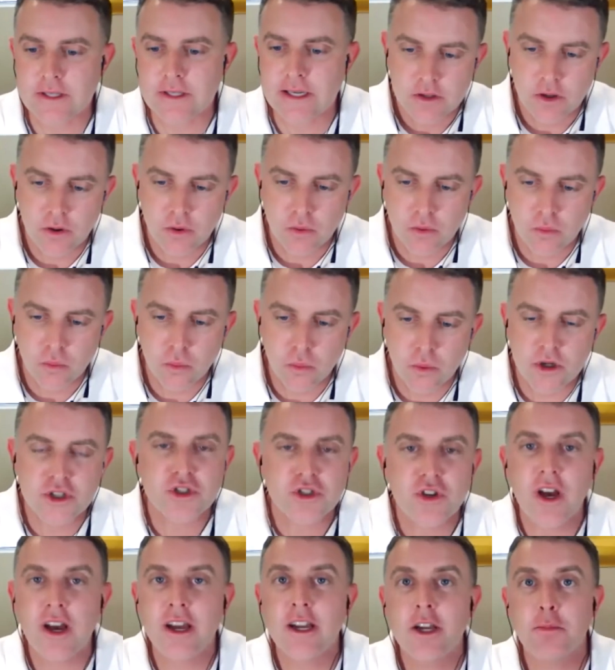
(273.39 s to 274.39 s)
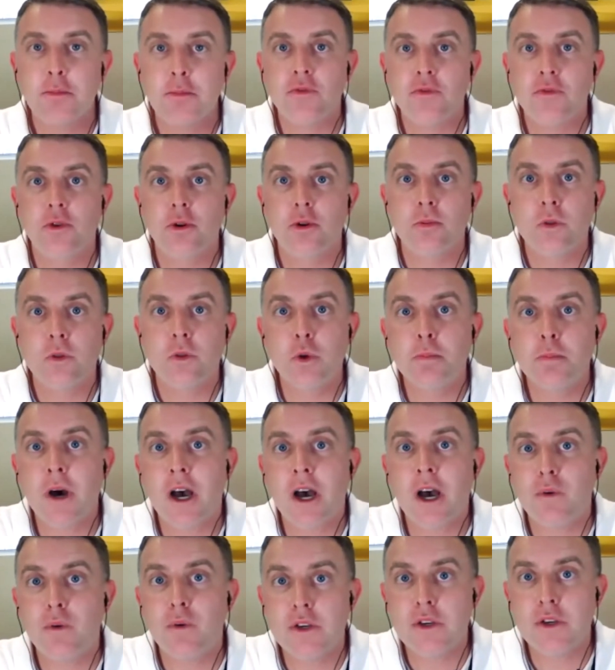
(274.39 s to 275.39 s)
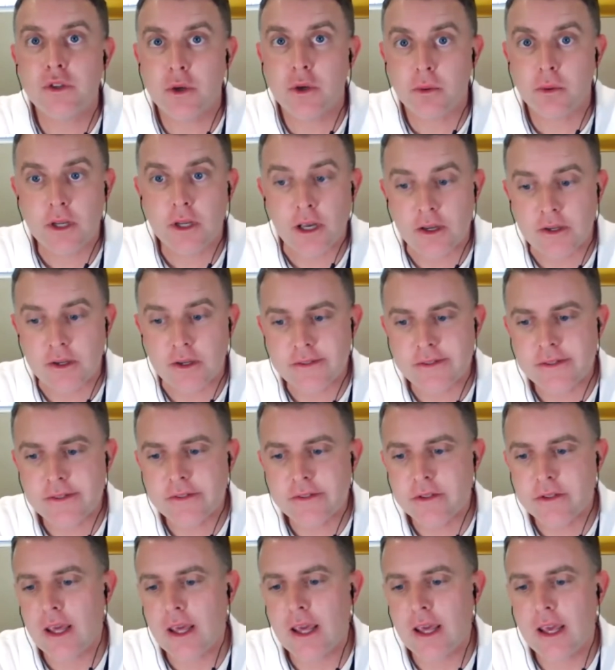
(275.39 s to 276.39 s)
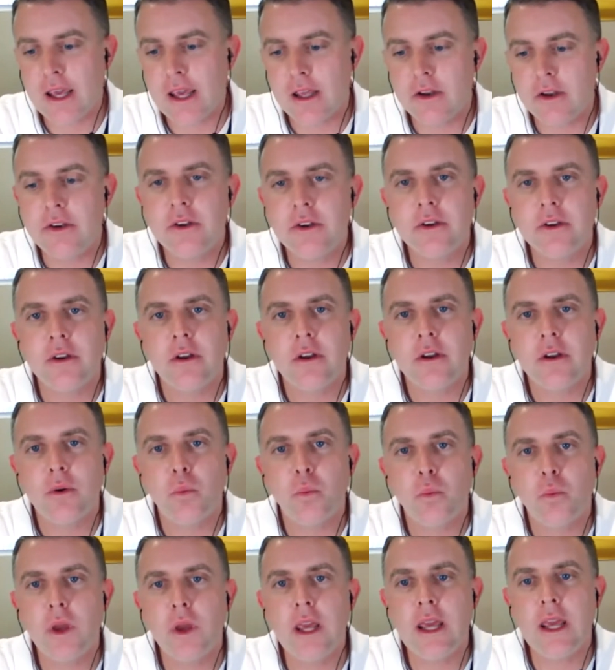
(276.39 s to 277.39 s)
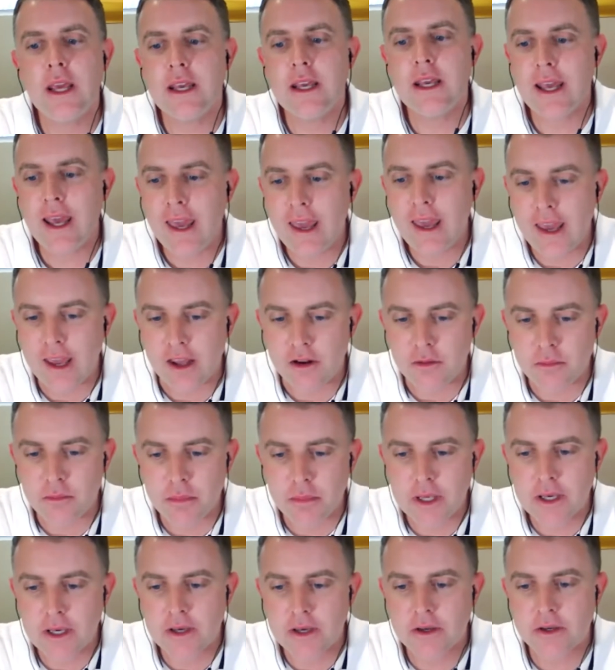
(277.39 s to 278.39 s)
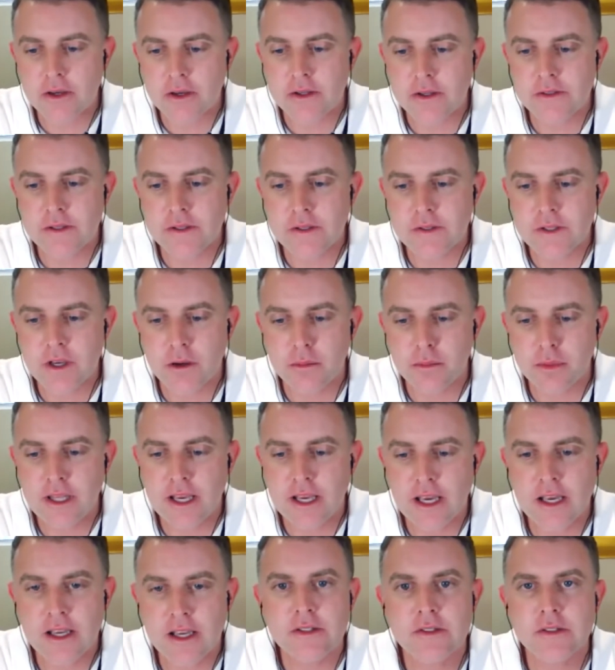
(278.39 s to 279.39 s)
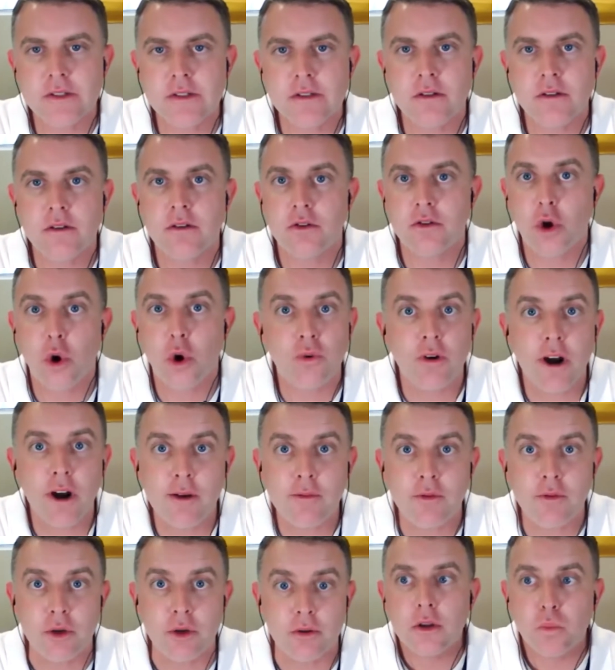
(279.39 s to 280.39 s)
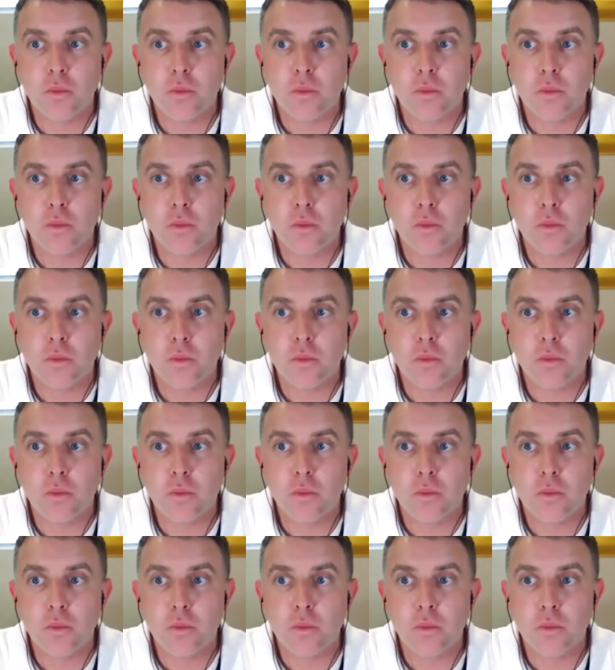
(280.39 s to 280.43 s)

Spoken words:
So we're trying to perform DuPont ratio analysis, and we can't because this company has no revenue.